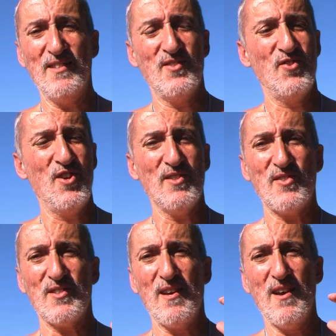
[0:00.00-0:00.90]
It's
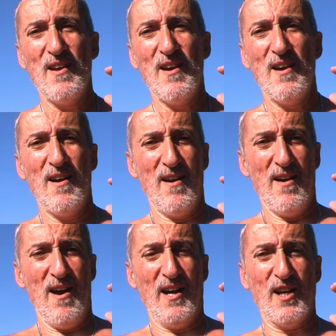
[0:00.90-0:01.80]
just
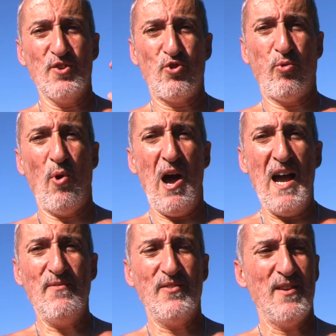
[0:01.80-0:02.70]
a
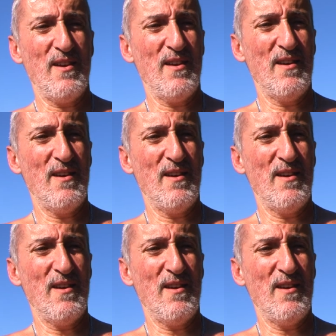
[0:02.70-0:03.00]
contrived